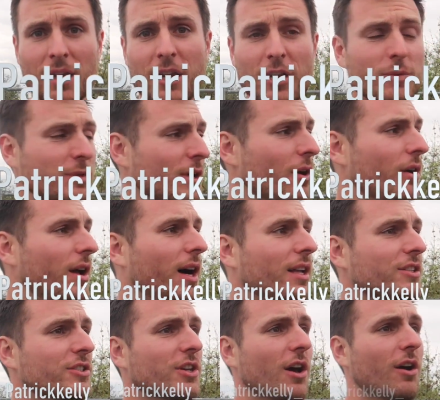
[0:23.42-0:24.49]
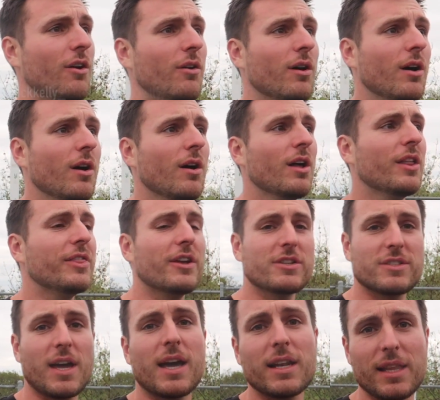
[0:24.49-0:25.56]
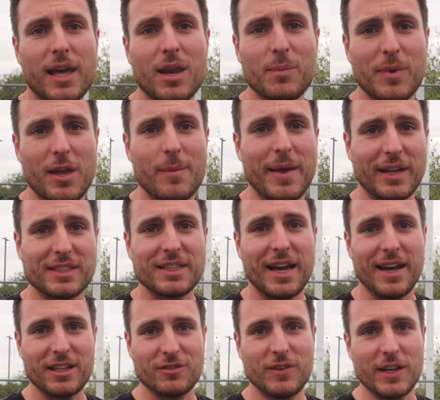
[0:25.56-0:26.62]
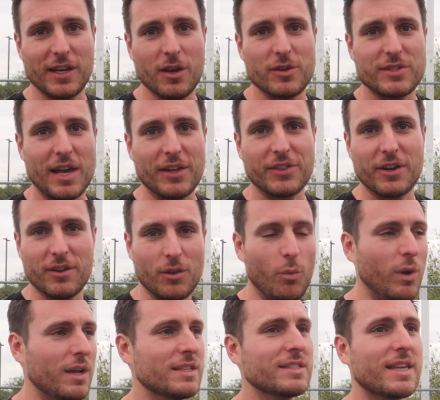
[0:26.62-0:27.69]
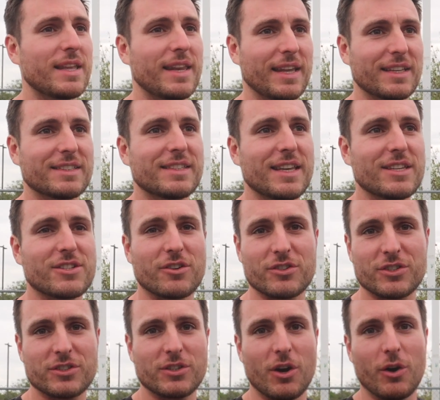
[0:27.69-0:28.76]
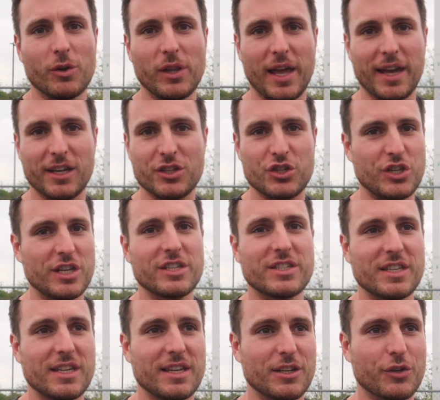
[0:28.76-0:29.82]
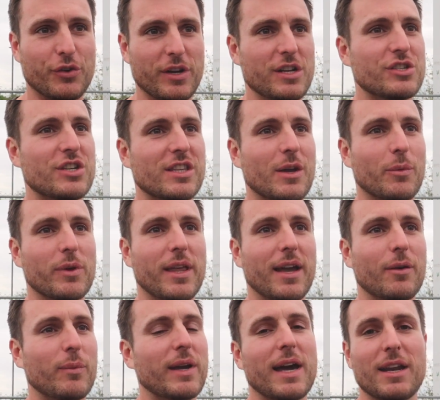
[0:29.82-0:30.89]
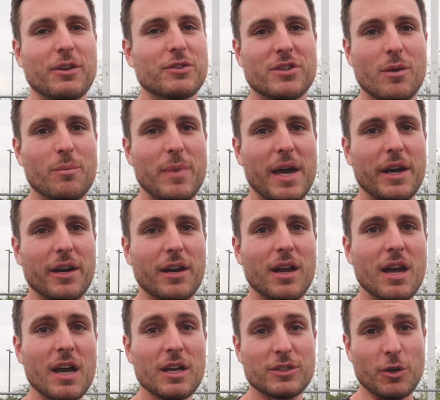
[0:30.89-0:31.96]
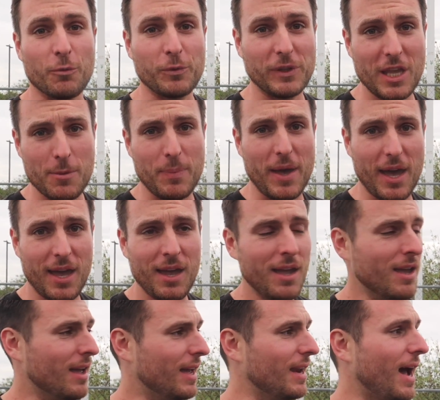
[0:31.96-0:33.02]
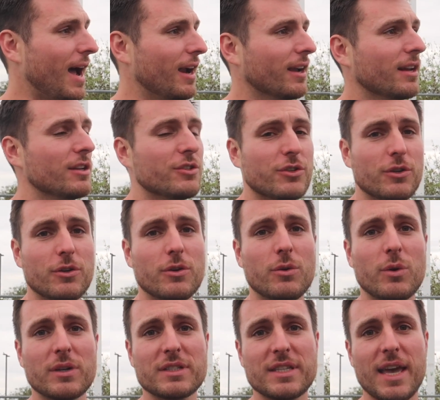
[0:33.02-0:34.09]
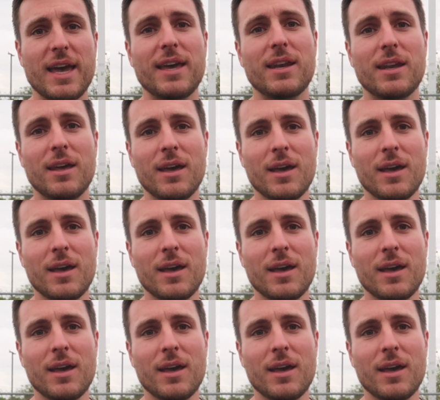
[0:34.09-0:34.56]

here's what's going on. So, there's not a lot of BMX science videos out there, and the ones that exist are so like cheesy and cringy that we're like, we gotta do something better. So Felipe and I are gonna do 10